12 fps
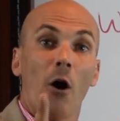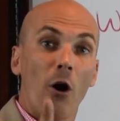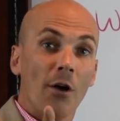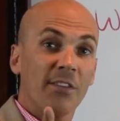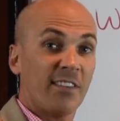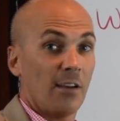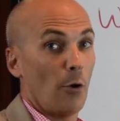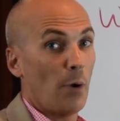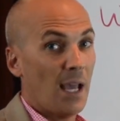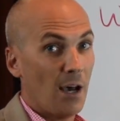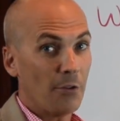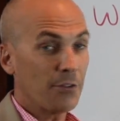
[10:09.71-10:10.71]
Also,
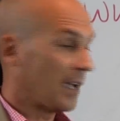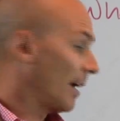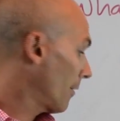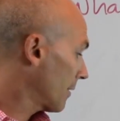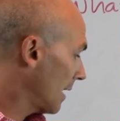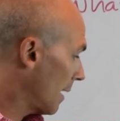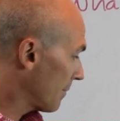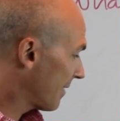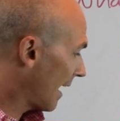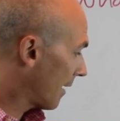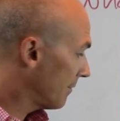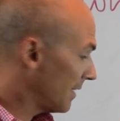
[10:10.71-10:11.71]
healthcare comes
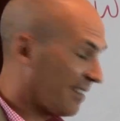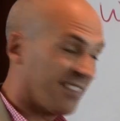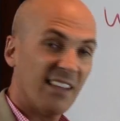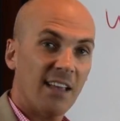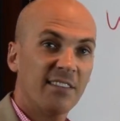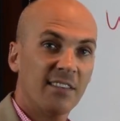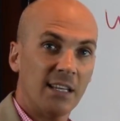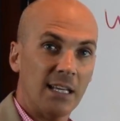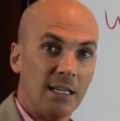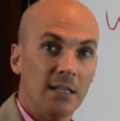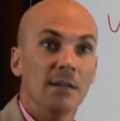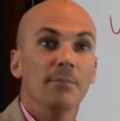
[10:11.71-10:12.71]
out of
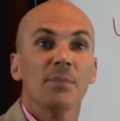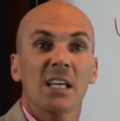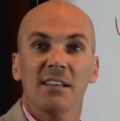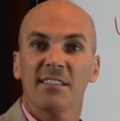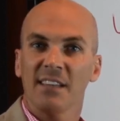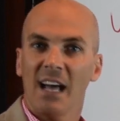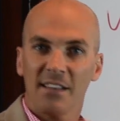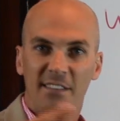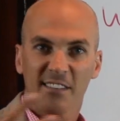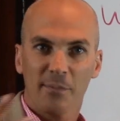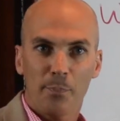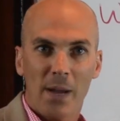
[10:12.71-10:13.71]
necessity. It's not
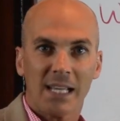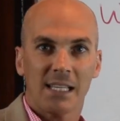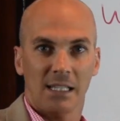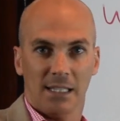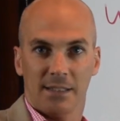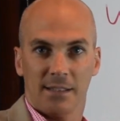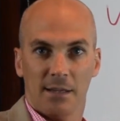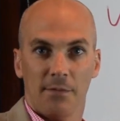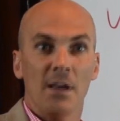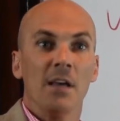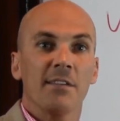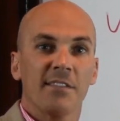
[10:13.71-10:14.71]

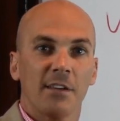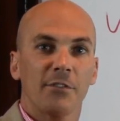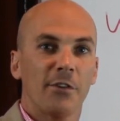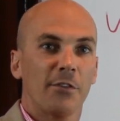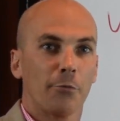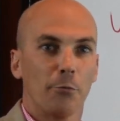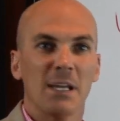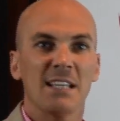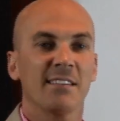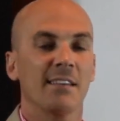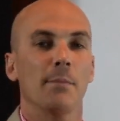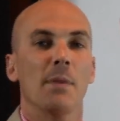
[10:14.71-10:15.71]
speculative, such as
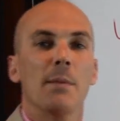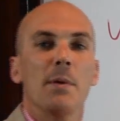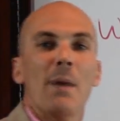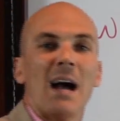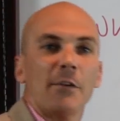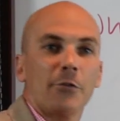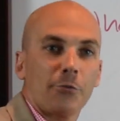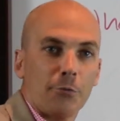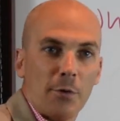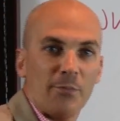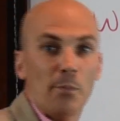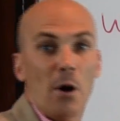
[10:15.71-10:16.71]
REITs that maybe buy
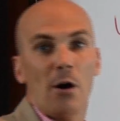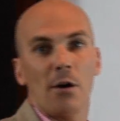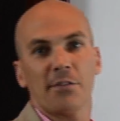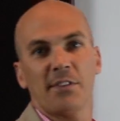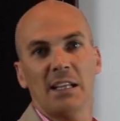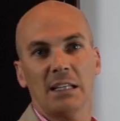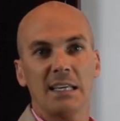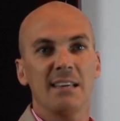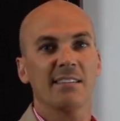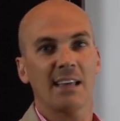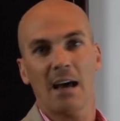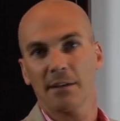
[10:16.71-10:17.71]
strip malls that
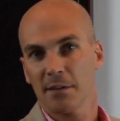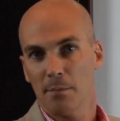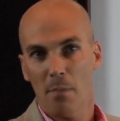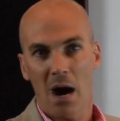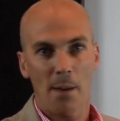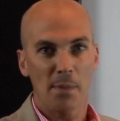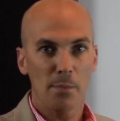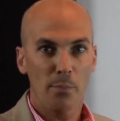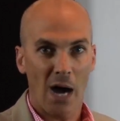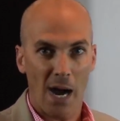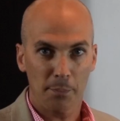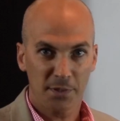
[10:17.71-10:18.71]
lease out to mom and
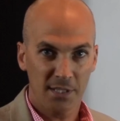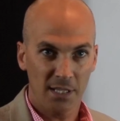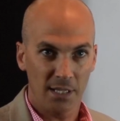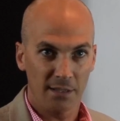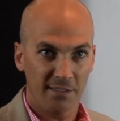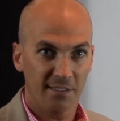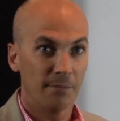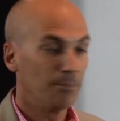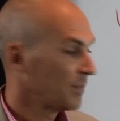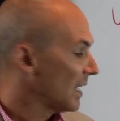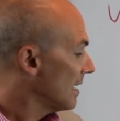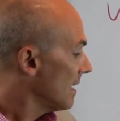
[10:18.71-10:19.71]
pop tenants.
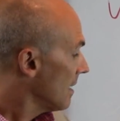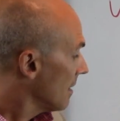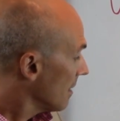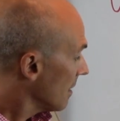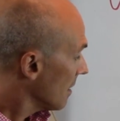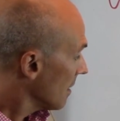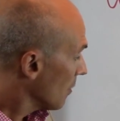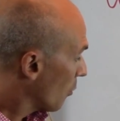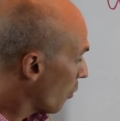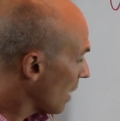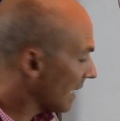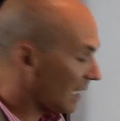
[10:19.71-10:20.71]

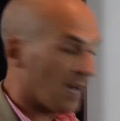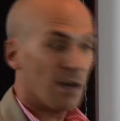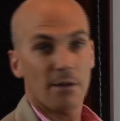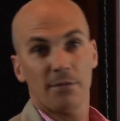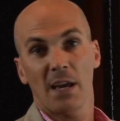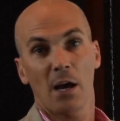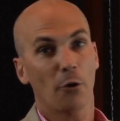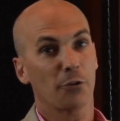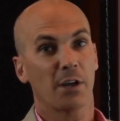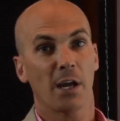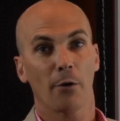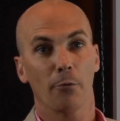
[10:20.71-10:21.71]
We love
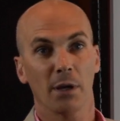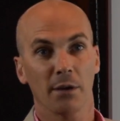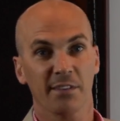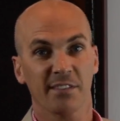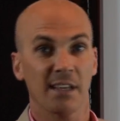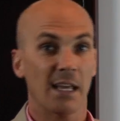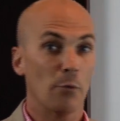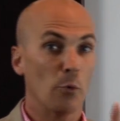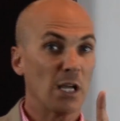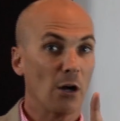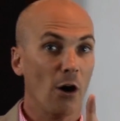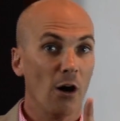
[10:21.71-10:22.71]
healthcare real estate.
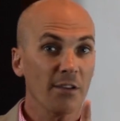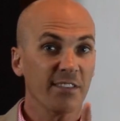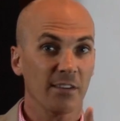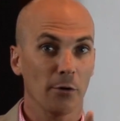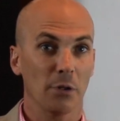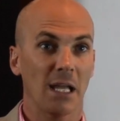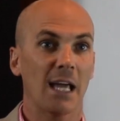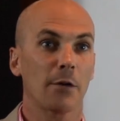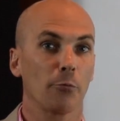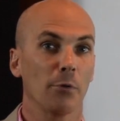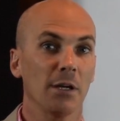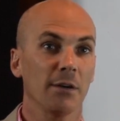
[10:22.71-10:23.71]
We also
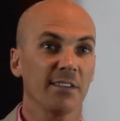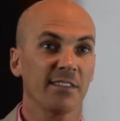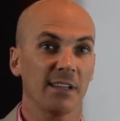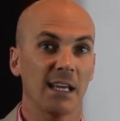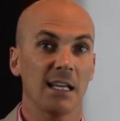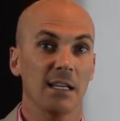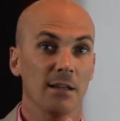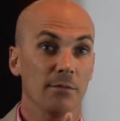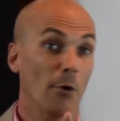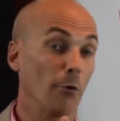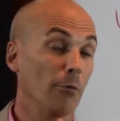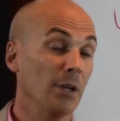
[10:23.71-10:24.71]
like real estate
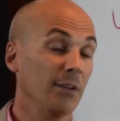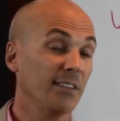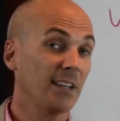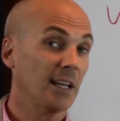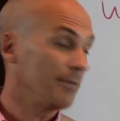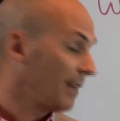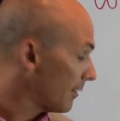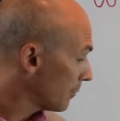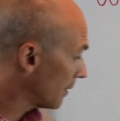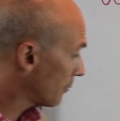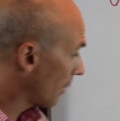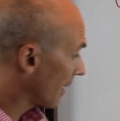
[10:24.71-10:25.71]
or real estate
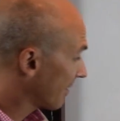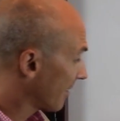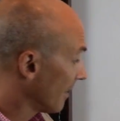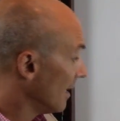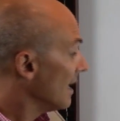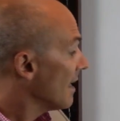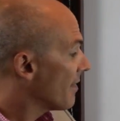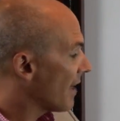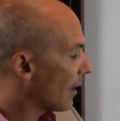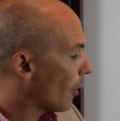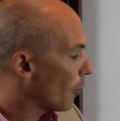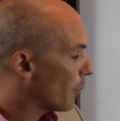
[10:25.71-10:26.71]
investment trusts
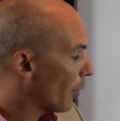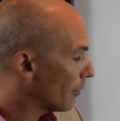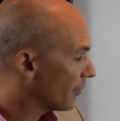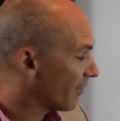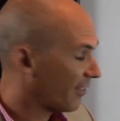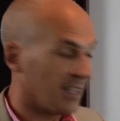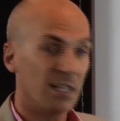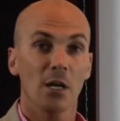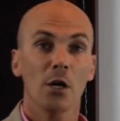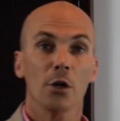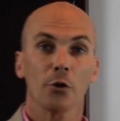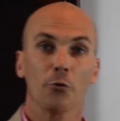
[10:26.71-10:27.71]
that are
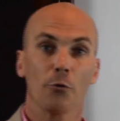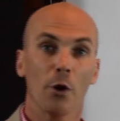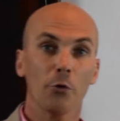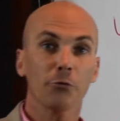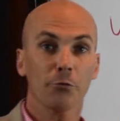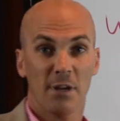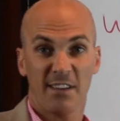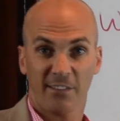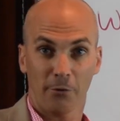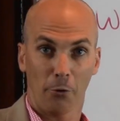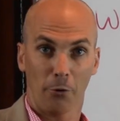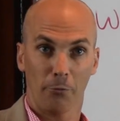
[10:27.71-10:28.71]
purchasing grocery
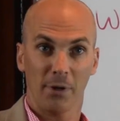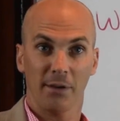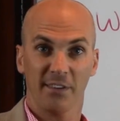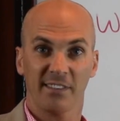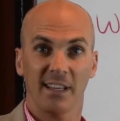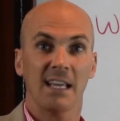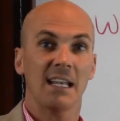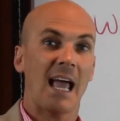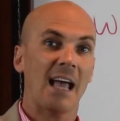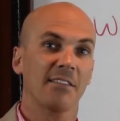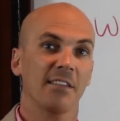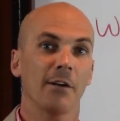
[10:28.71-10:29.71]
store real estate
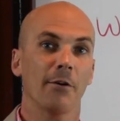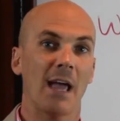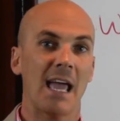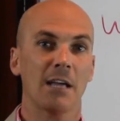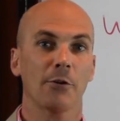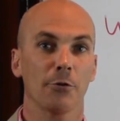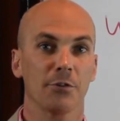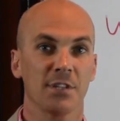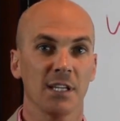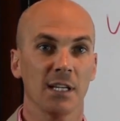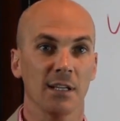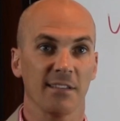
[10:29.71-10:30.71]
as their anchor
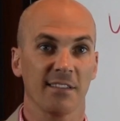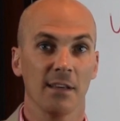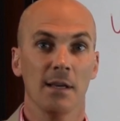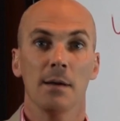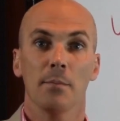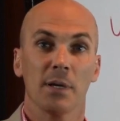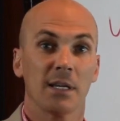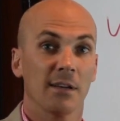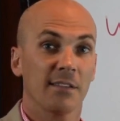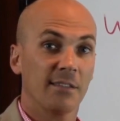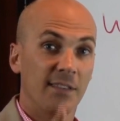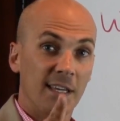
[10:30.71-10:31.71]
tenants.
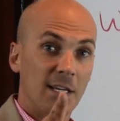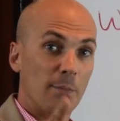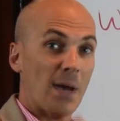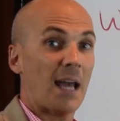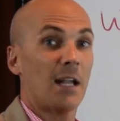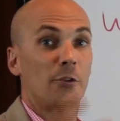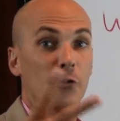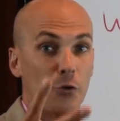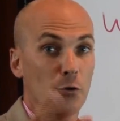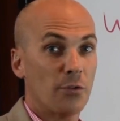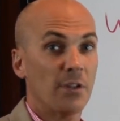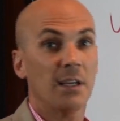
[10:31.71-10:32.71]
Because think about it,
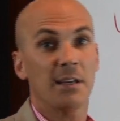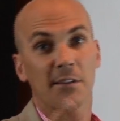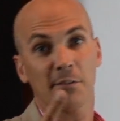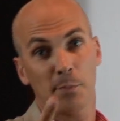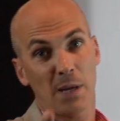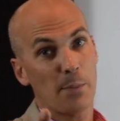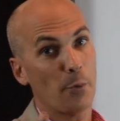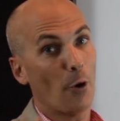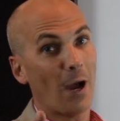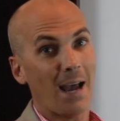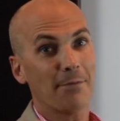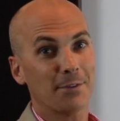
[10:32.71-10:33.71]
two things:
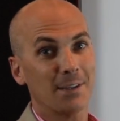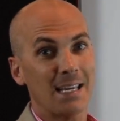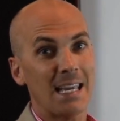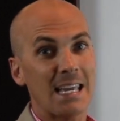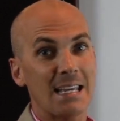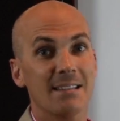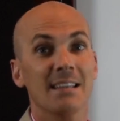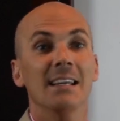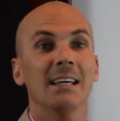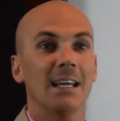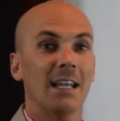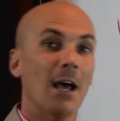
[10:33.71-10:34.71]
people have to eat,
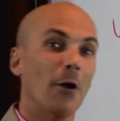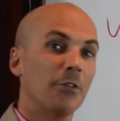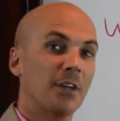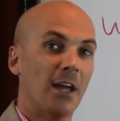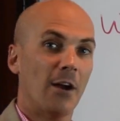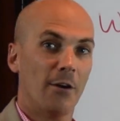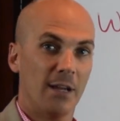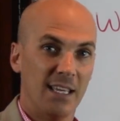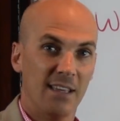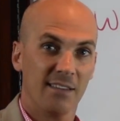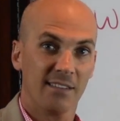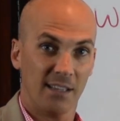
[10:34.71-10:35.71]
and healthcare
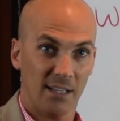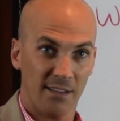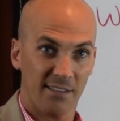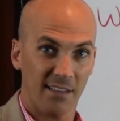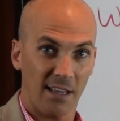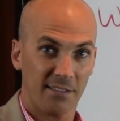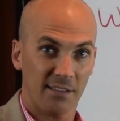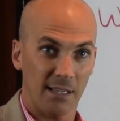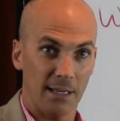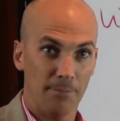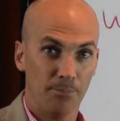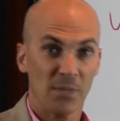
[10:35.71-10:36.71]
is a necessity.